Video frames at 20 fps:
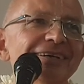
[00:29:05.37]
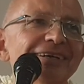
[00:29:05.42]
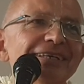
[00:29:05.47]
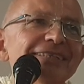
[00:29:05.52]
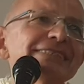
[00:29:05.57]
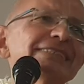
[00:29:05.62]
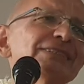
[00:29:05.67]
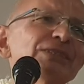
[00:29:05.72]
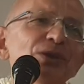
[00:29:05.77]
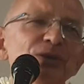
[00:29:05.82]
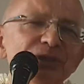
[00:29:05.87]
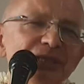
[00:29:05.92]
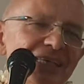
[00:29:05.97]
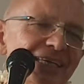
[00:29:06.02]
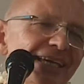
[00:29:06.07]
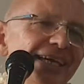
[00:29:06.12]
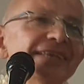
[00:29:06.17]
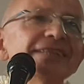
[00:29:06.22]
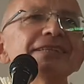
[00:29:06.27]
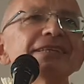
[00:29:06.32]
It's not,
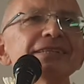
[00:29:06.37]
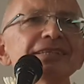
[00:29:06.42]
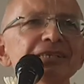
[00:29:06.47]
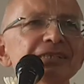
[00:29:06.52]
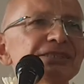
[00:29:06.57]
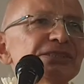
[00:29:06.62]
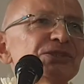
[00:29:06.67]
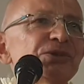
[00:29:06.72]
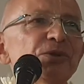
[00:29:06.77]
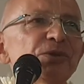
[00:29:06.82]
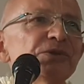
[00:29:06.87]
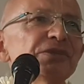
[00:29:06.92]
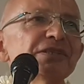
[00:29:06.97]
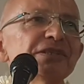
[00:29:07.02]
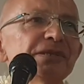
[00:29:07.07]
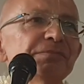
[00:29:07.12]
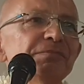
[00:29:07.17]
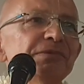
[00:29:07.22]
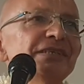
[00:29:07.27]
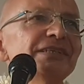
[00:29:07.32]
again, an
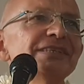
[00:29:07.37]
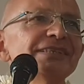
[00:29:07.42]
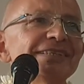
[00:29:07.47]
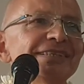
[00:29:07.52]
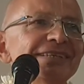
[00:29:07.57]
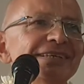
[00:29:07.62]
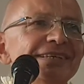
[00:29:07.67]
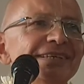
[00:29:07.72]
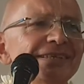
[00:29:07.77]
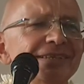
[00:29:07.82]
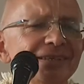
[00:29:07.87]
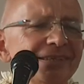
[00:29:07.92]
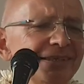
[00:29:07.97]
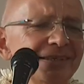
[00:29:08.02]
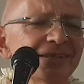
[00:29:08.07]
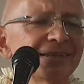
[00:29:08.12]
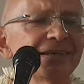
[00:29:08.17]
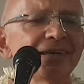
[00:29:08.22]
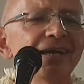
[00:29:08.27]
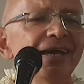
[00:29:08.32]
external
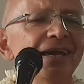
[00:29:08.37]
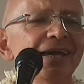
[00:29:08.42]
ability,